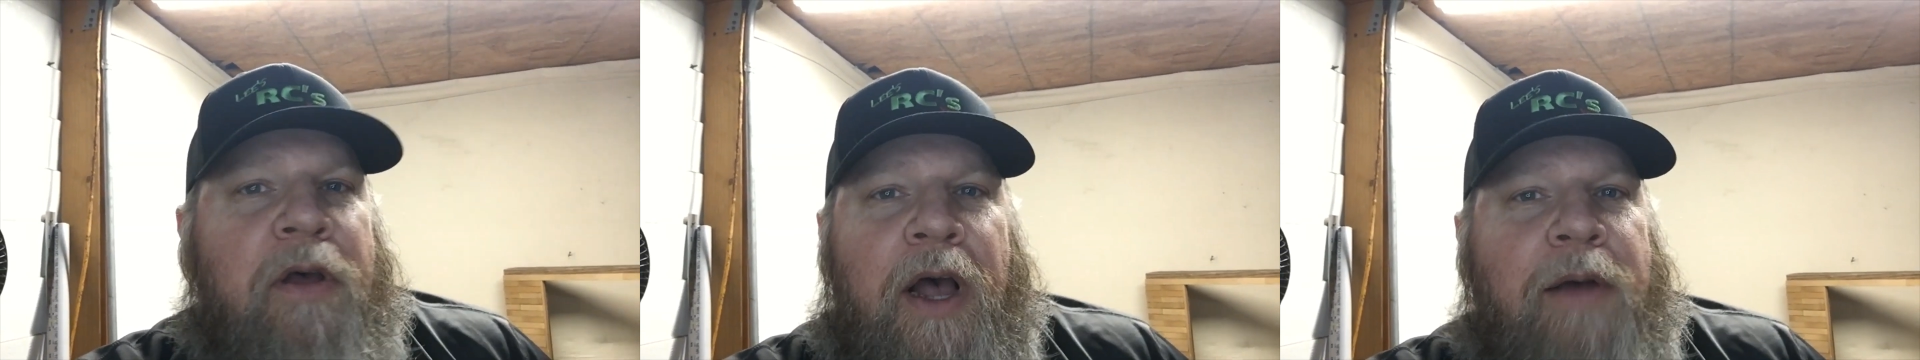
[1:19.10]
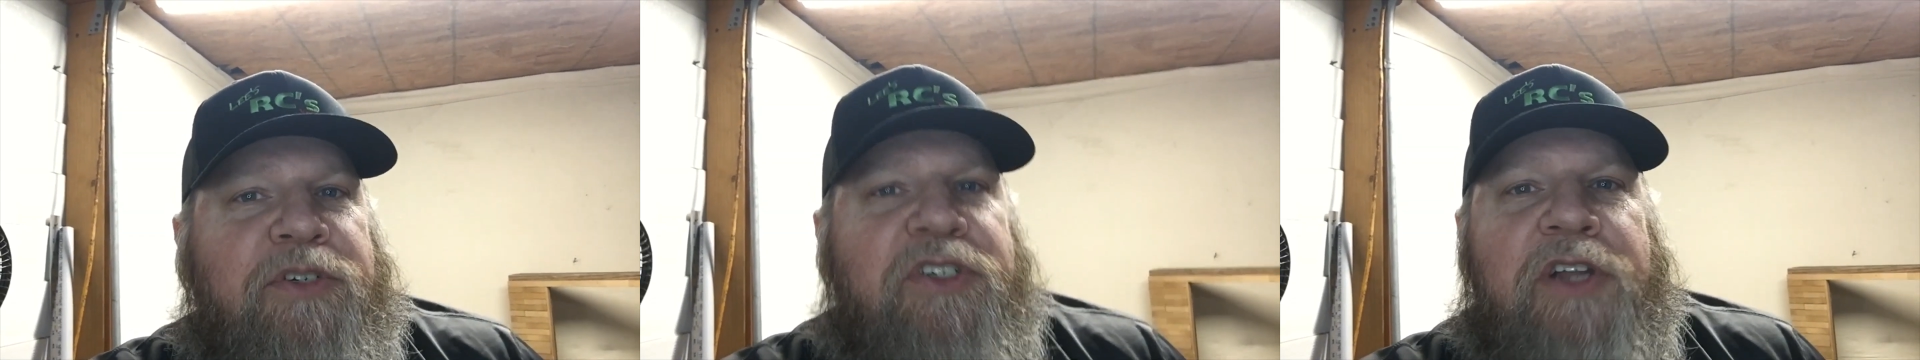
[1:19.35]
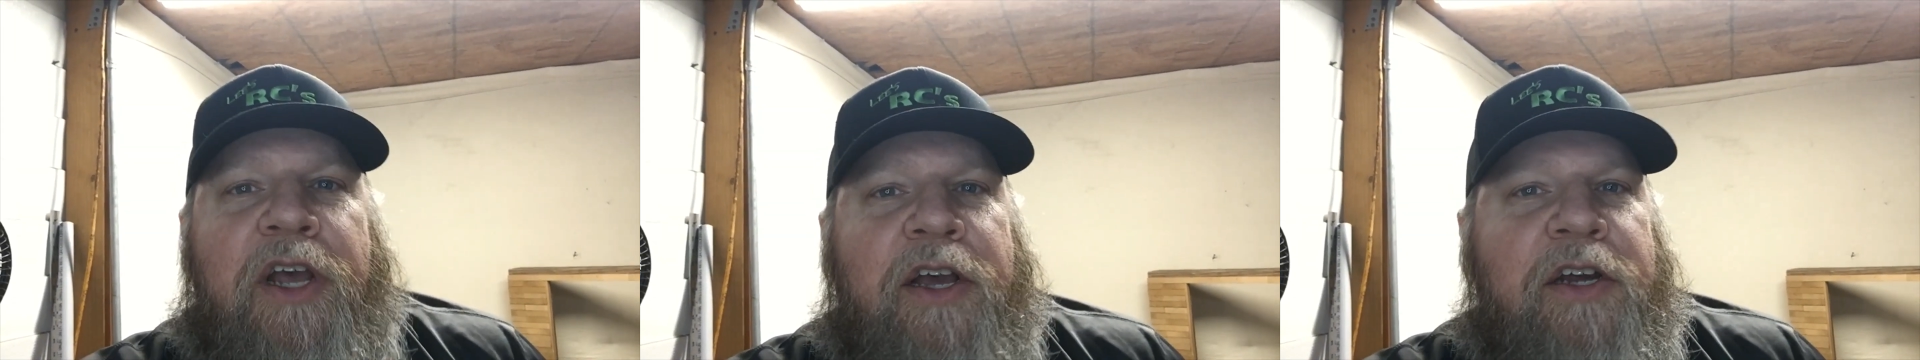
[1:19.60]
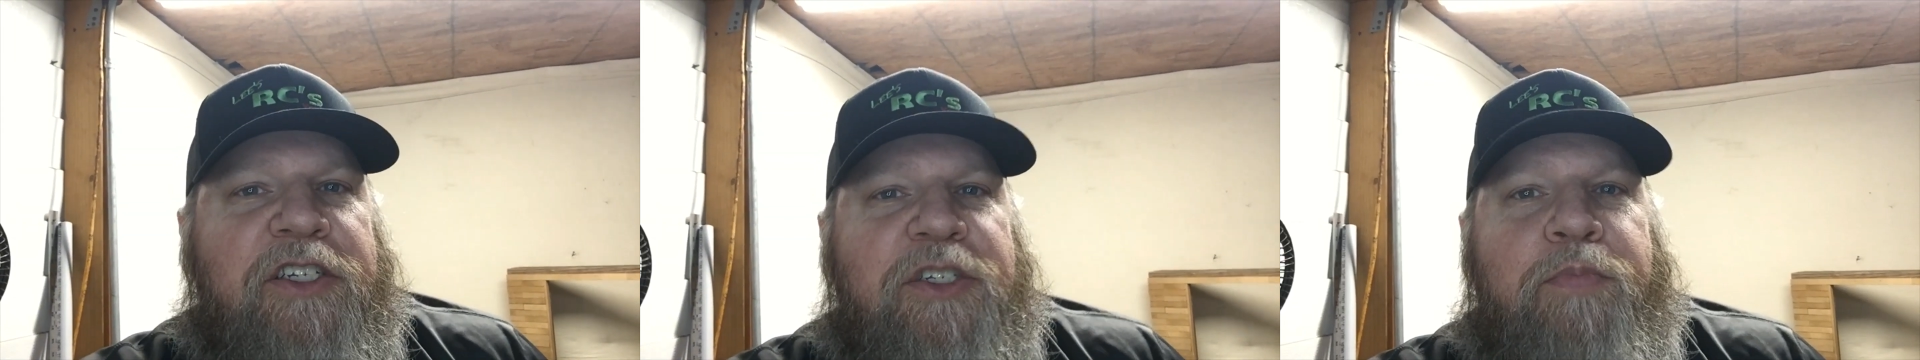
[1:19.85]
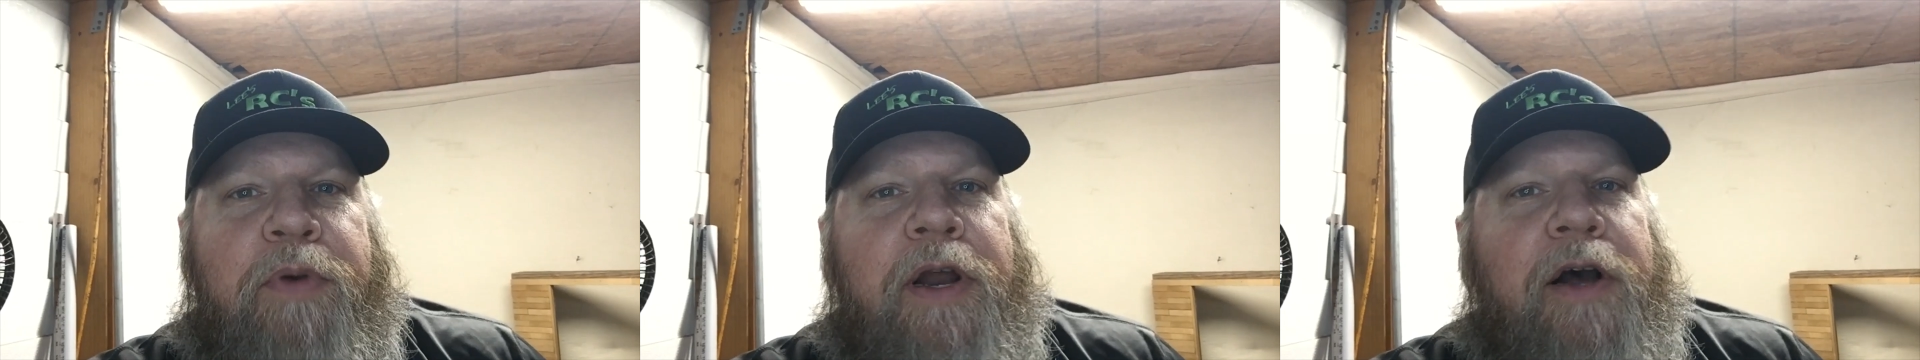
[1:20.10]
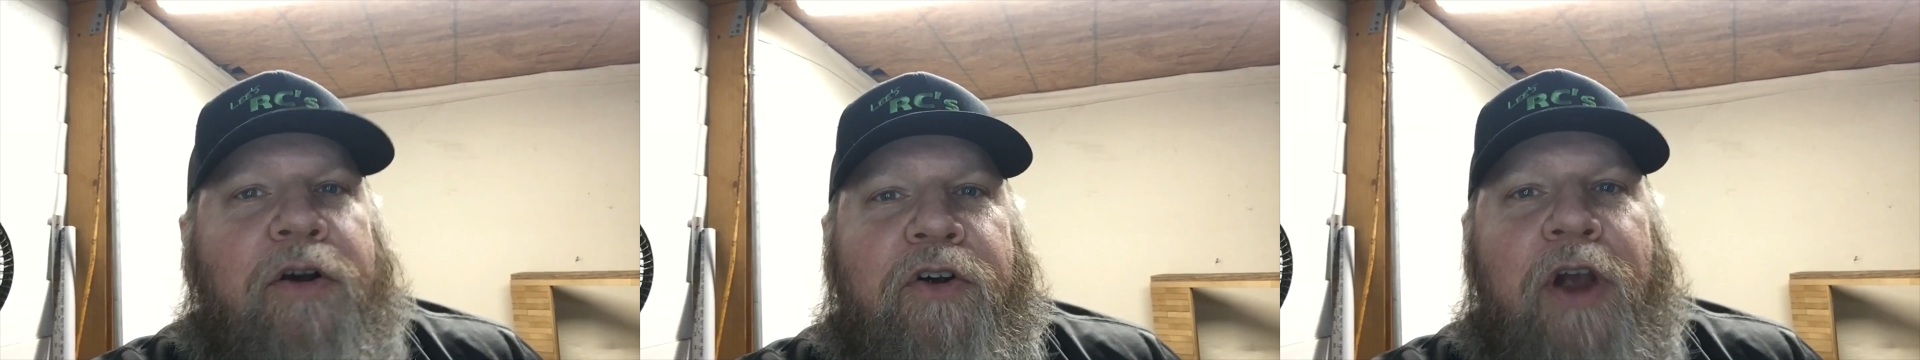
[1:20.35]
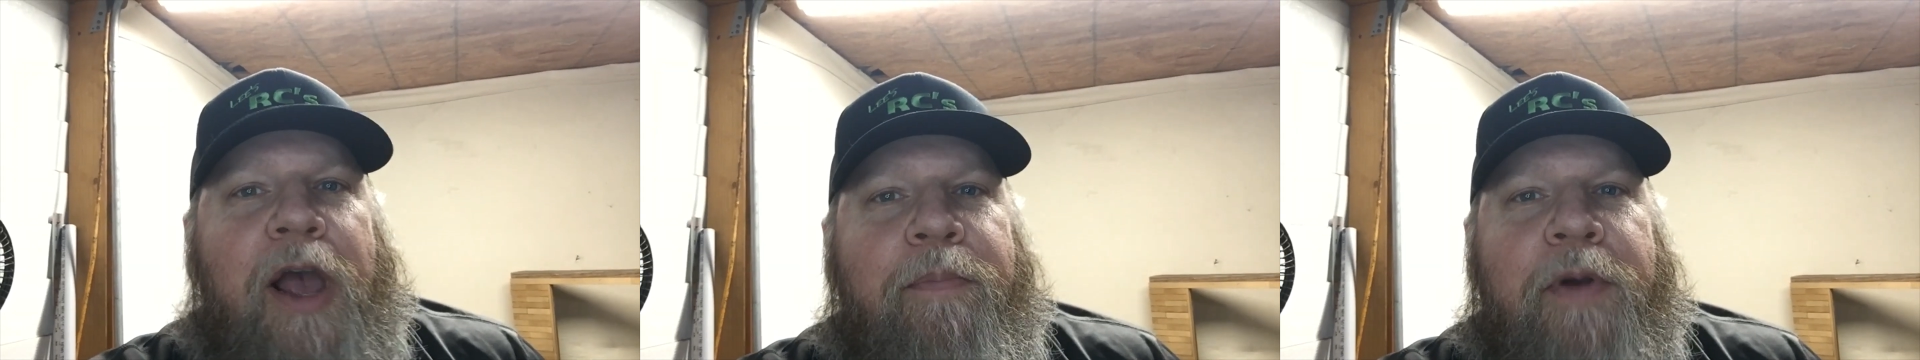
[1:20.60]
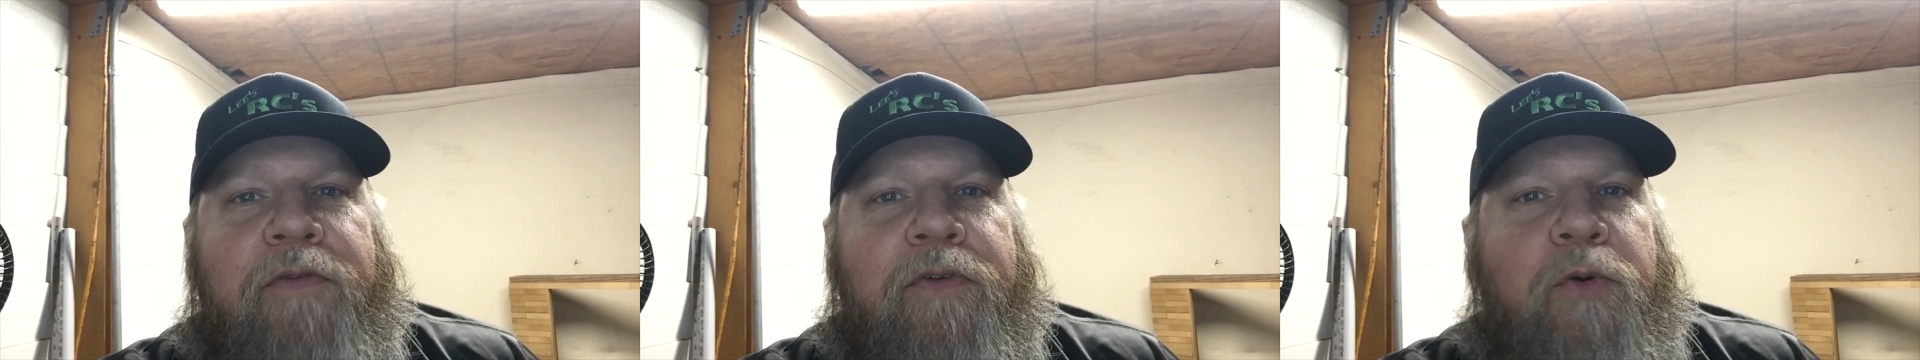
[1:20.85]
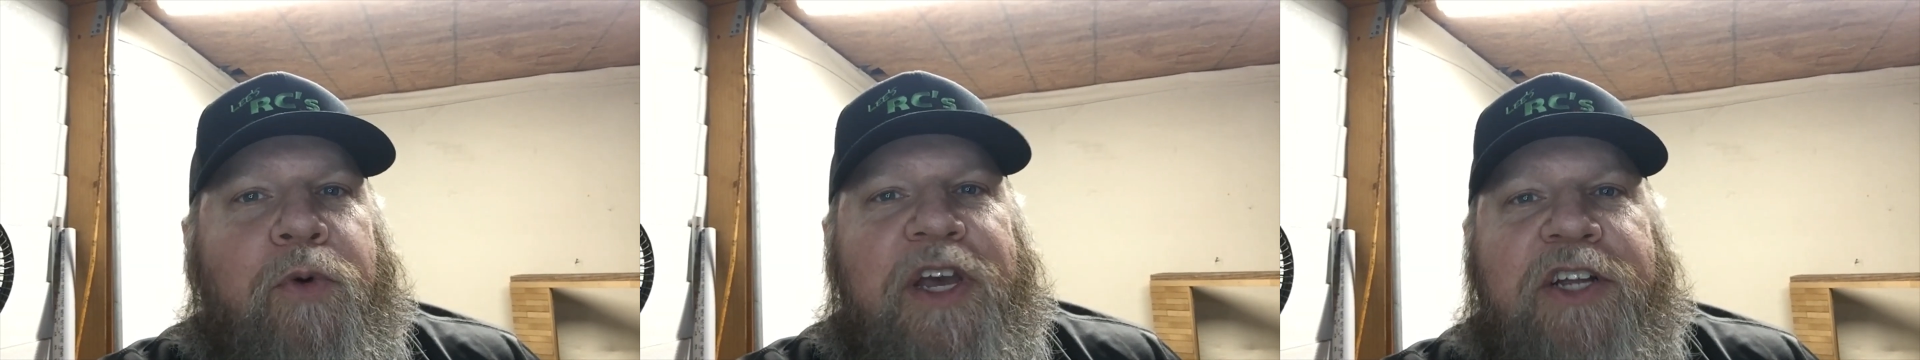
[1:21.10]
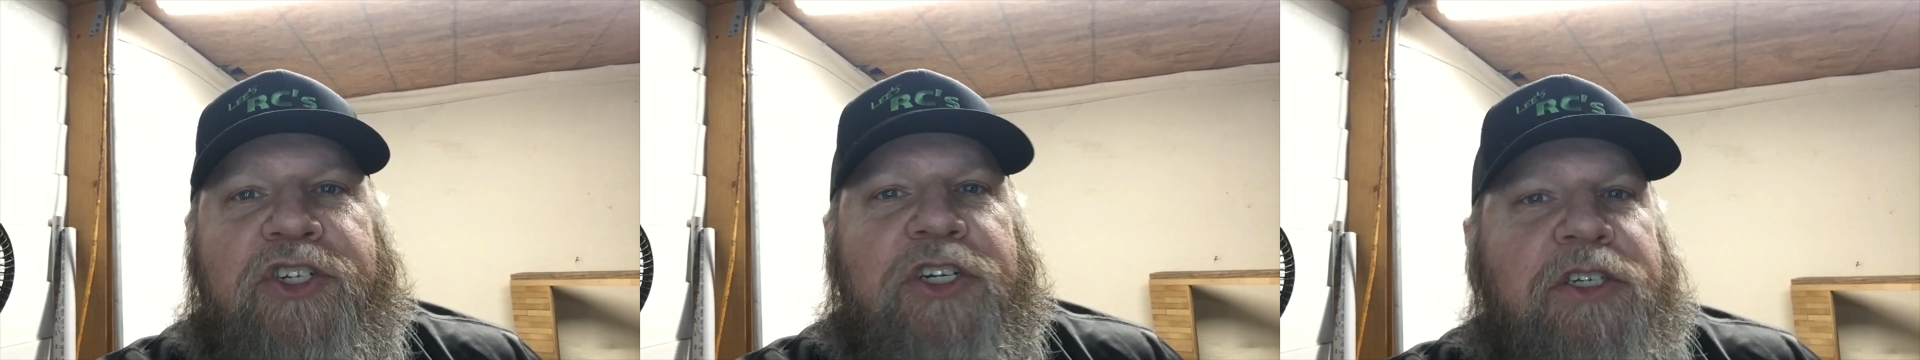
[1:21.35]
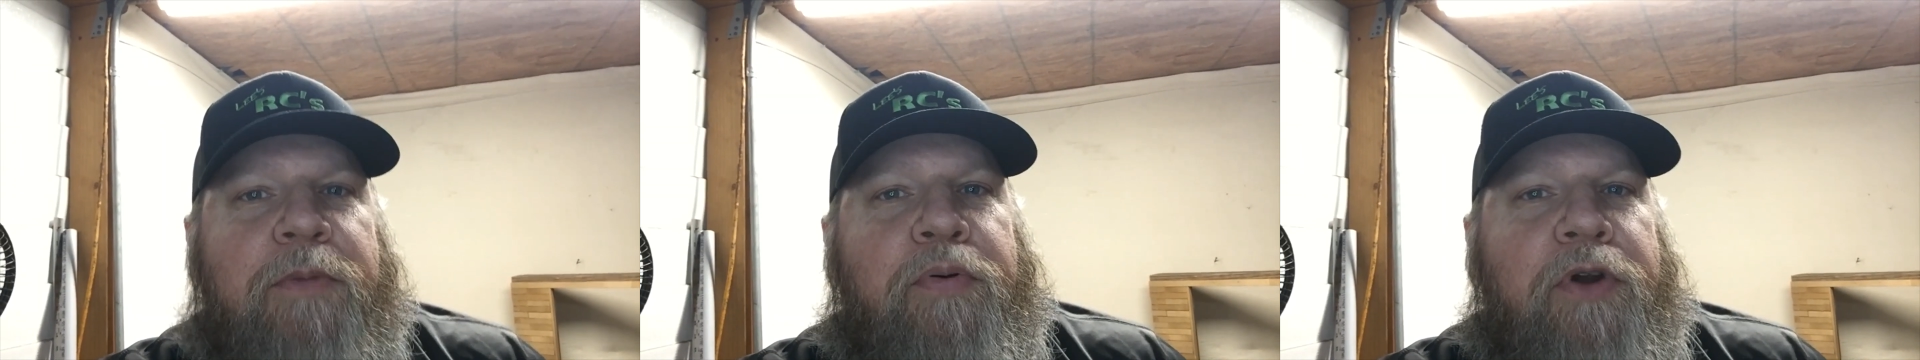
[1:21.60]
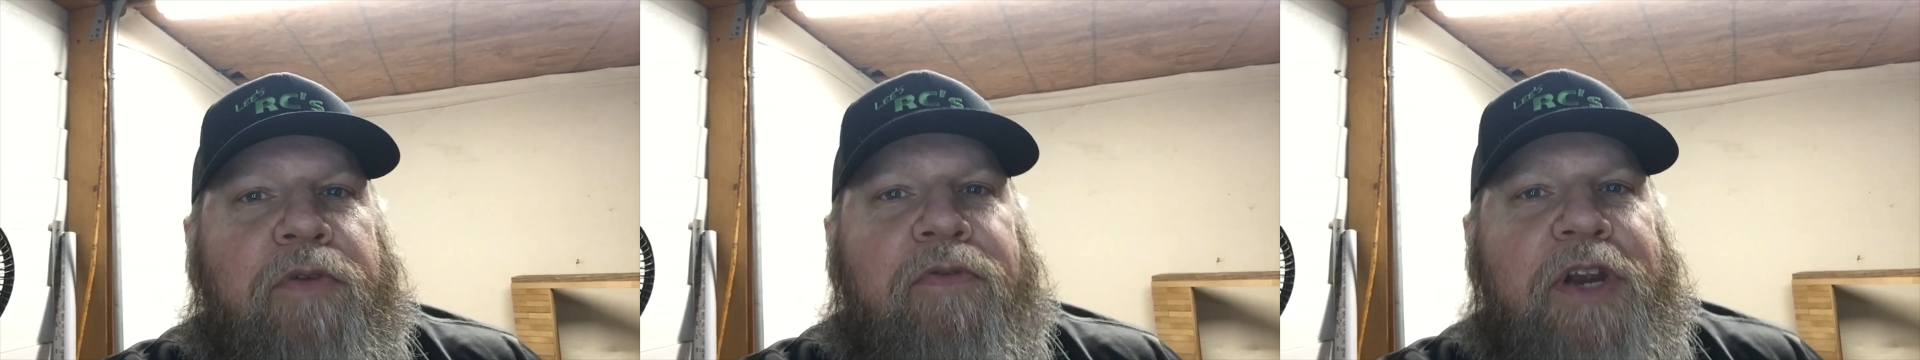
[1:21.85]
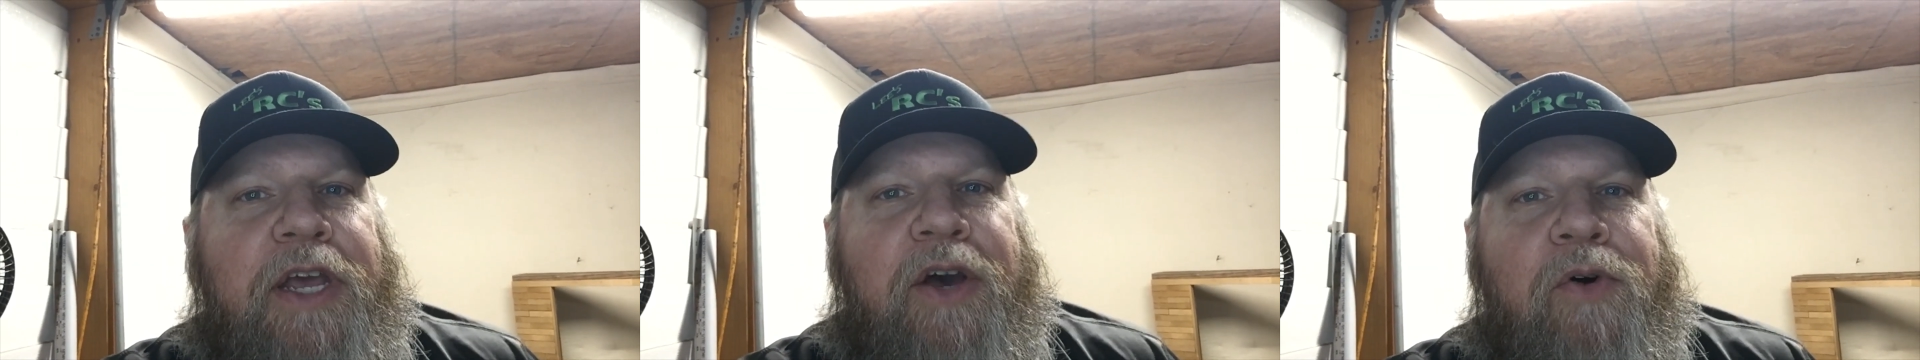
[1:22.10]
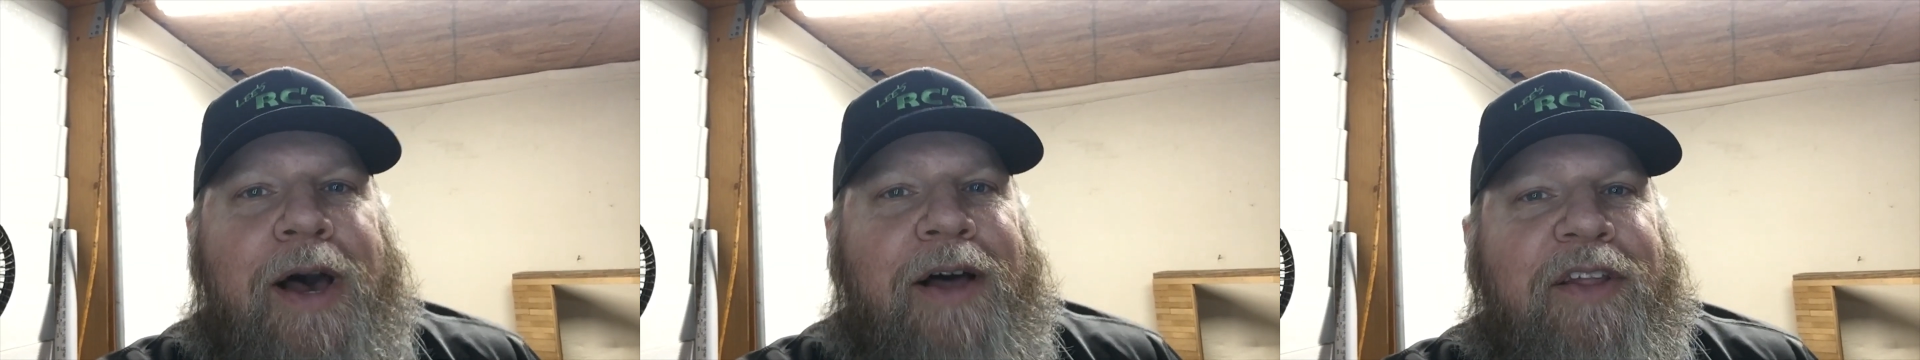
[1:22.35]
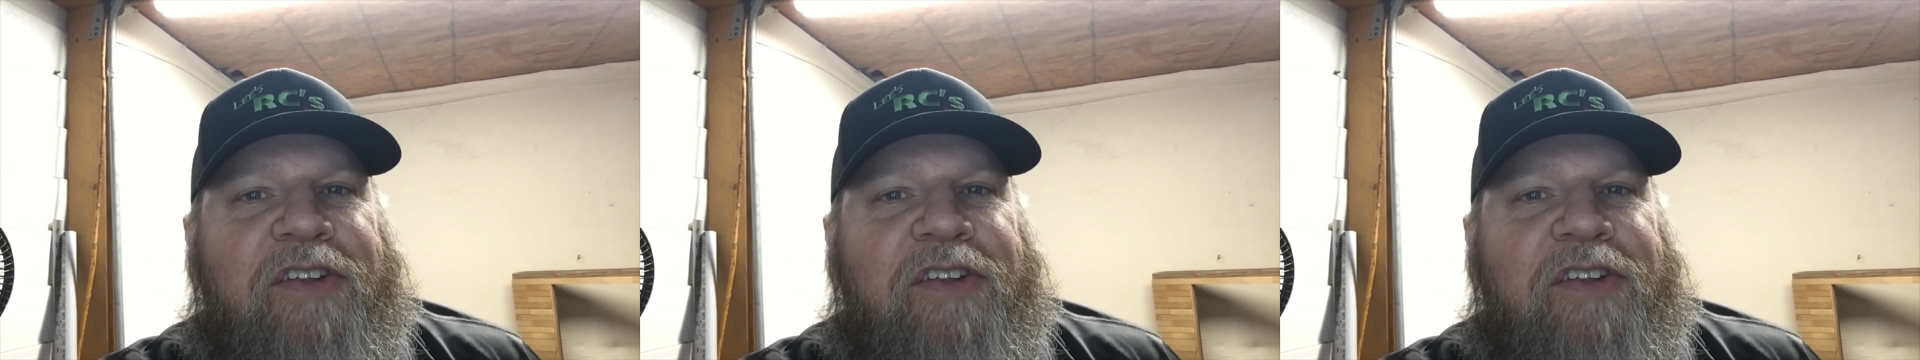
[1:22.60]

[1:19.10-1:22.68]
I'm just not going to spit out crap every week just to put a video out.